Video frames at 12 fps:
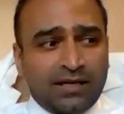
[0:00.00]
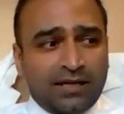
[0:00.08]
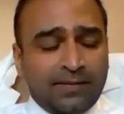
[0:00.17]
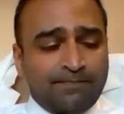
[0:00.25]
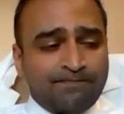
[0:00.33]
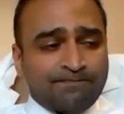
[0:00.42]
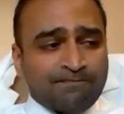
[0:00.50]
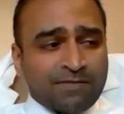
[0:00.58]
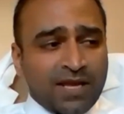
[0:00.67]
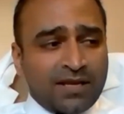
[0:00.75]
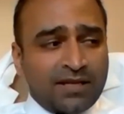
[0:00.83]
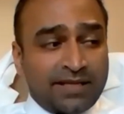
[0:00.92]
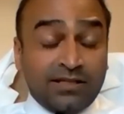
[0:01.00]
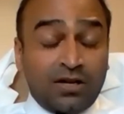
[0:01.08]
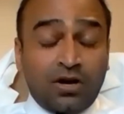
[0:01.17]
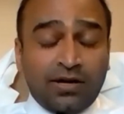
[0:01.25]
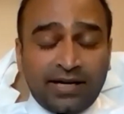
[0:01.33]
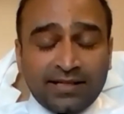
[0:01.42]
um, there's
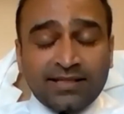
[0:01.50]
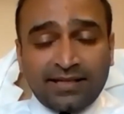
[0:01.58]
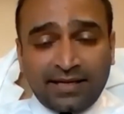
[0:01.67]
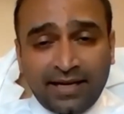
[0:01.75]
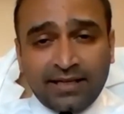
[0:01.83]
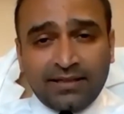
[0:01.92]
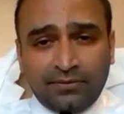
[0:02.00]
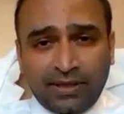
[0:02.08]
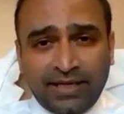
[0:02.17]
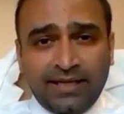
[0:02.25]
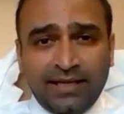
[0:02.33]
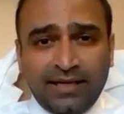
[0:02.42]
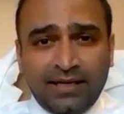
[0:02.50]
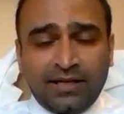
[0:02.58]
a lot at stake, right?